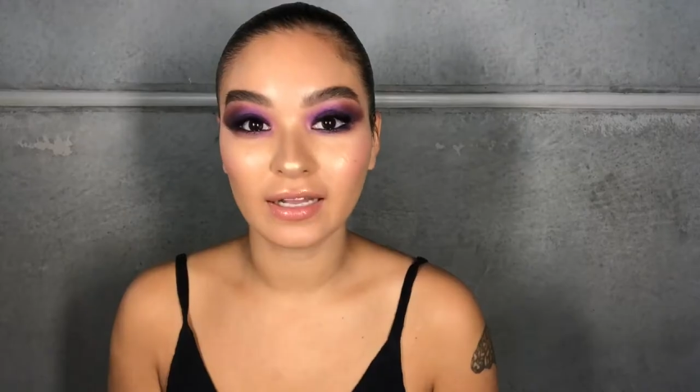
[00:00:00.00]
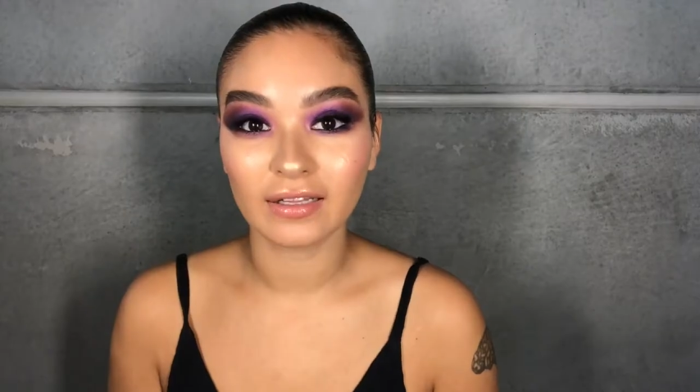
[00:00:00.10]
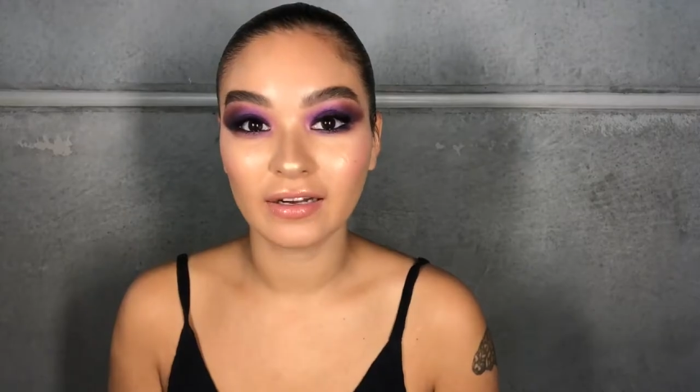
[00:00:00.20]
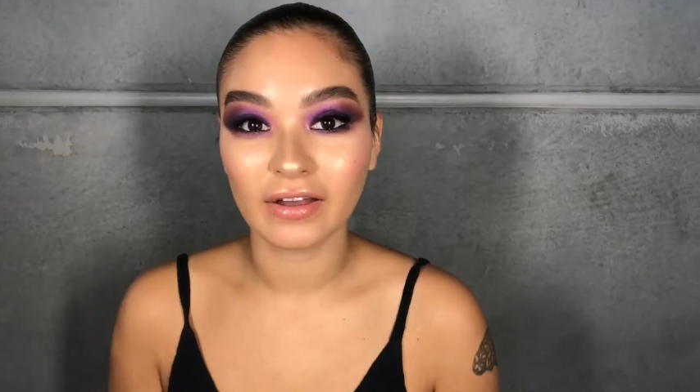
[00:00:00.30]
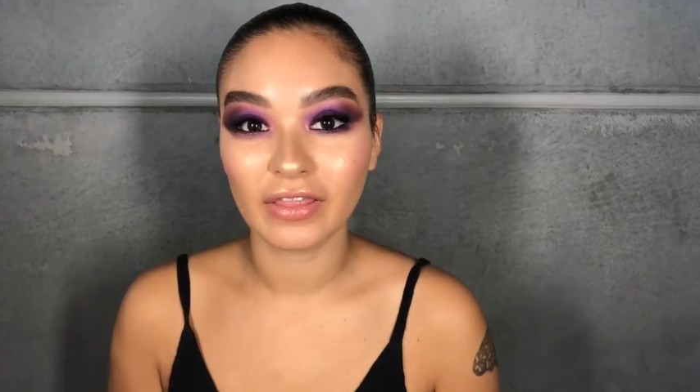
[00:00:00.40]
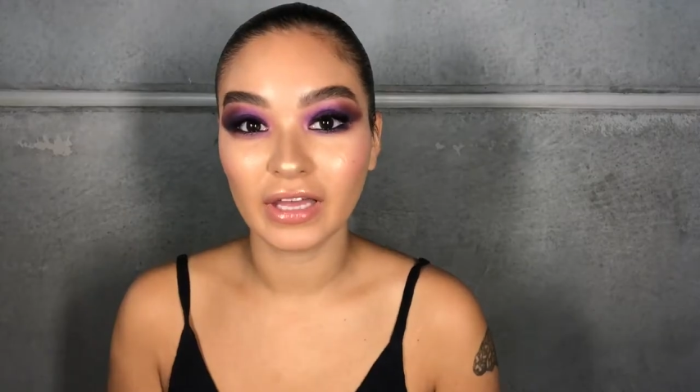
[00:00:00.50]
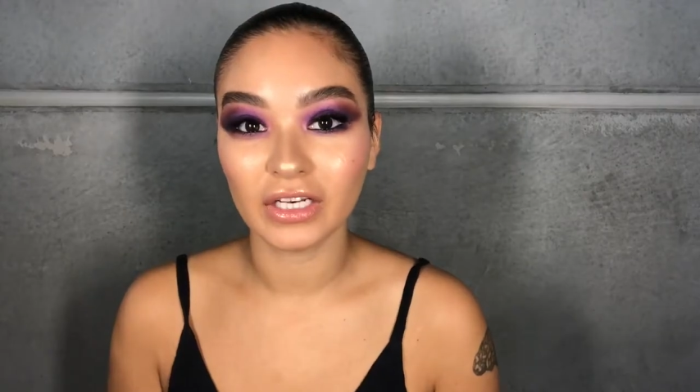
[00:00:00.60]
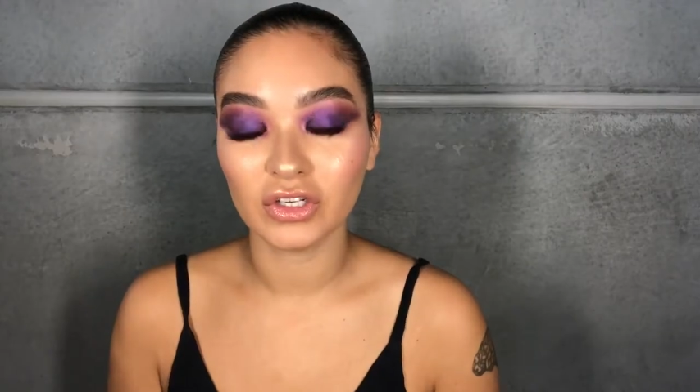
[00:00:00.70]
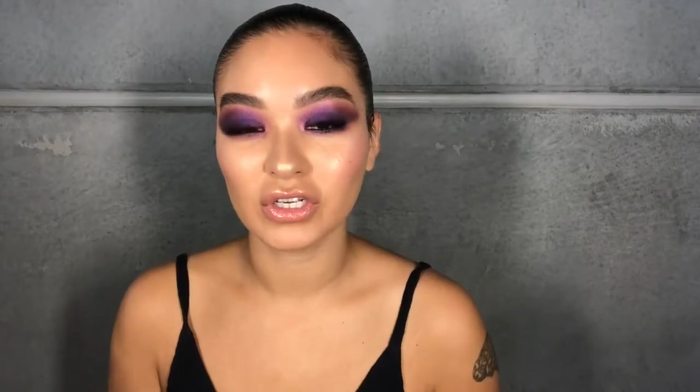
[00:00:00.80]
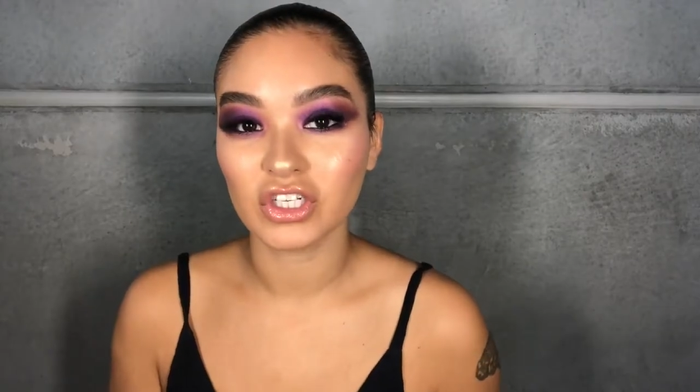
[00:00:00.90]
color, then
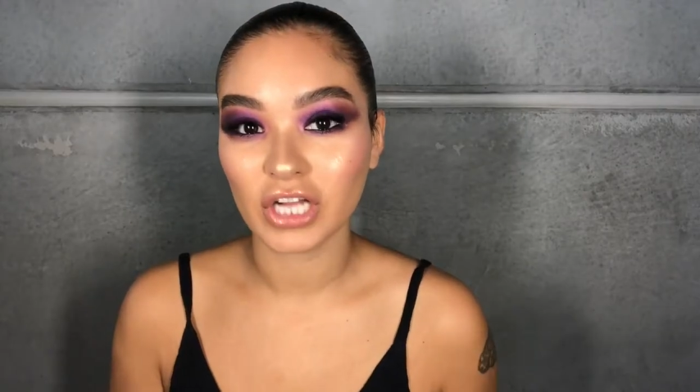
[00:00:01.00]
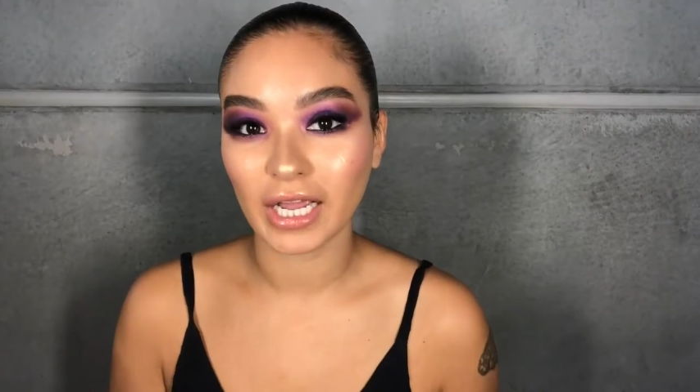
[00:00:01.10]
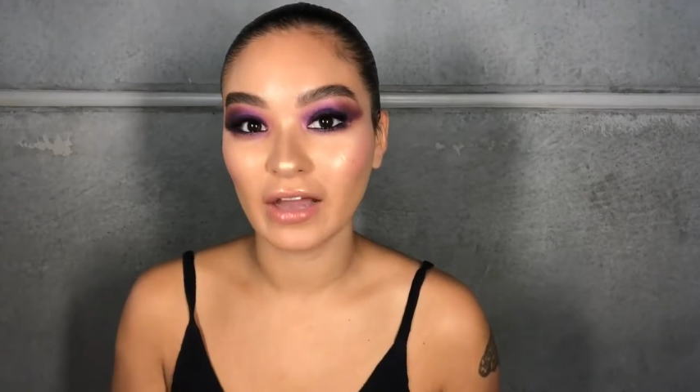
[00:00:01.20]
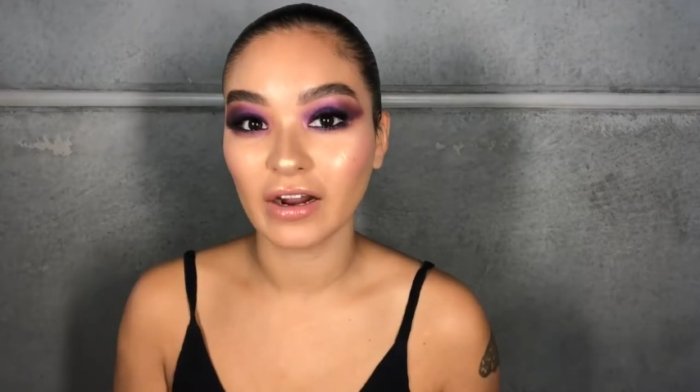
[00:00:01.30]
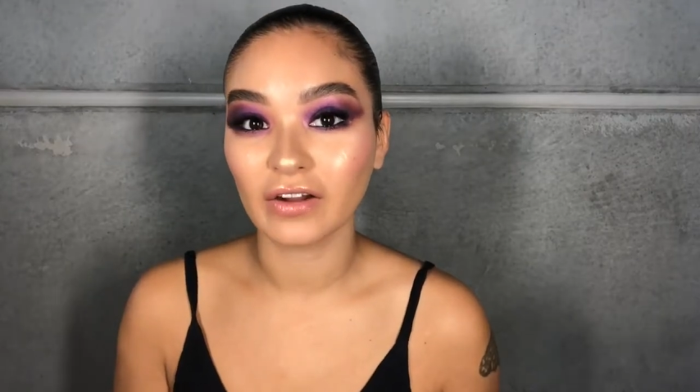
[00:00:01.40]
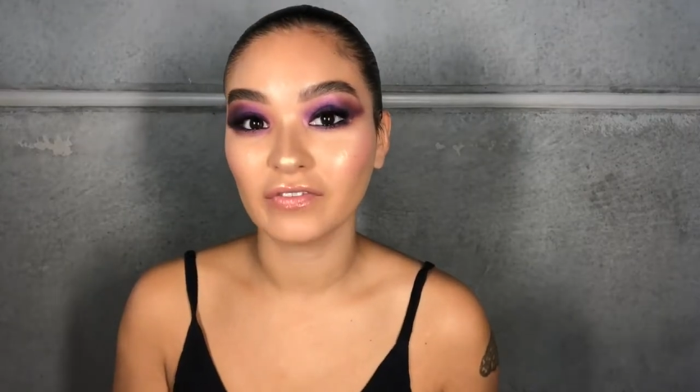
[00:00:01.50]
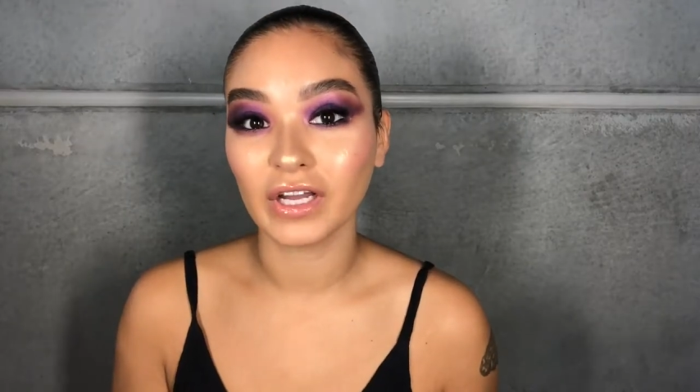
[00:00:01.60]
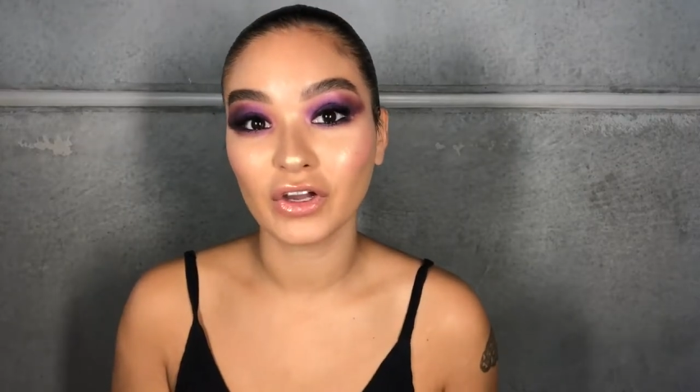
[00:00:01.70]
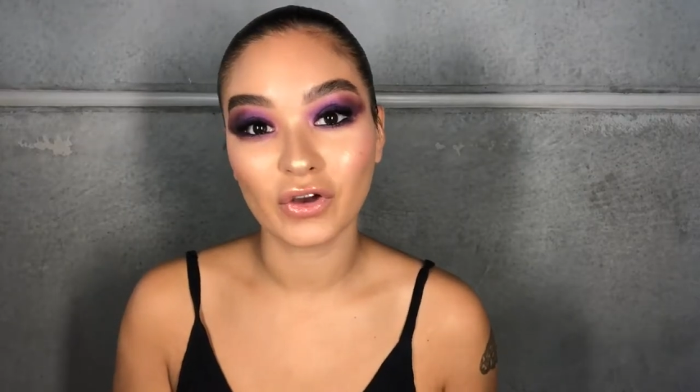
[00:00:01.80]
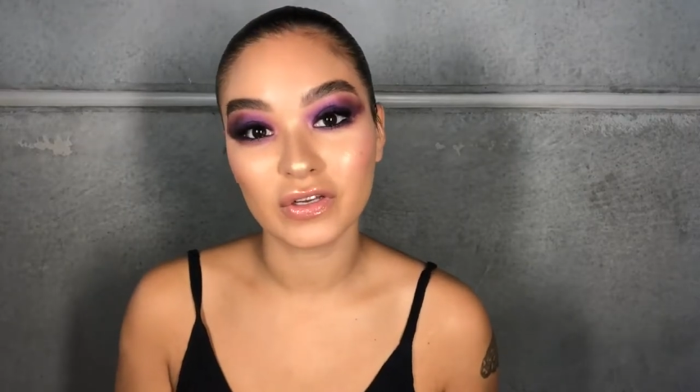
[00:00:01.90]
you can check out Hung
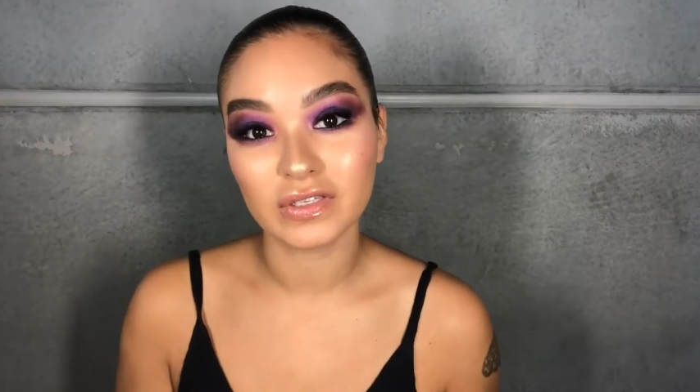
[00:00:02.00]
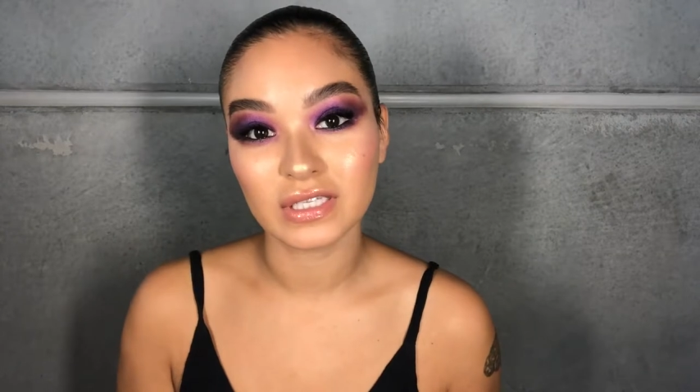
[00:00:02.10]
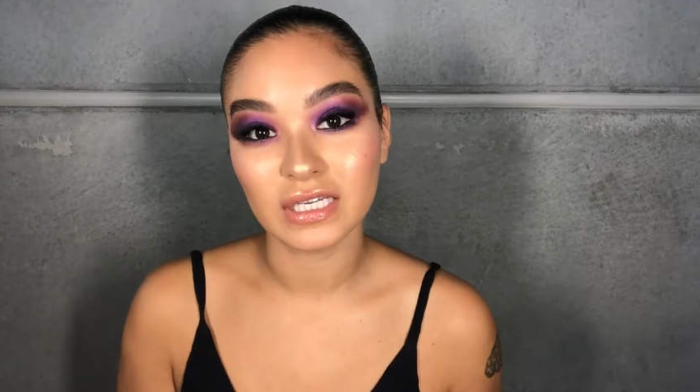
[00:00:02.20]
Vanngo's